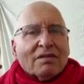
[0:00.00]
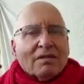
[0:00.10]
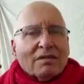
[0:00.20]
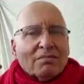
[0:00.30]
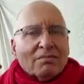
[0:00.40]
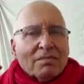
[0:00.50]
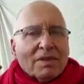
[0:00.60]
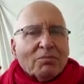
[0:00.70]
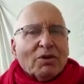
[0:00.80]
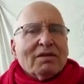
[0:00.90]
it.
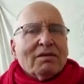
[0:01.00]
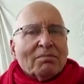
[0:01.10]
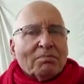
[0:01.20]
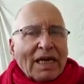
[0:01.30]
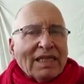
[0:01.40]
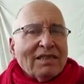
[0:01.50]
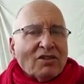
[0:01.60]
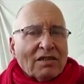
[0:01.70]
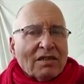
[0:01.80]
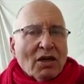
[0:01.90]
Yeah. The painting
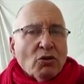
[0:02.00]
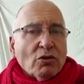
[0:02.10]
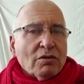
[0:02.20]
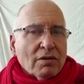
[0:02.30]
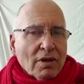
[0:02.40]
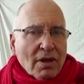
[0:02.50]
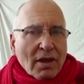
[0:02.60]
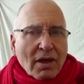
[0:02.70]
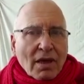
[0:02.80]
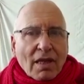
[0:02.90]
just can look,
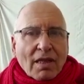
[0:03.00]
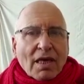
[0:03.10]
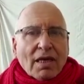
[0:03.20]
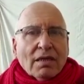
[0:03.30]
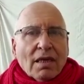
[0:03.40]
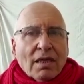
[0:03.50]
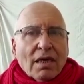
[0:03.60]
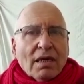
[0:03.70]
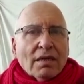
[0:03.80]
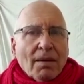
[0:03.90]
and
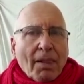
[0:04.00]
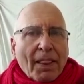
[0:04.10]
then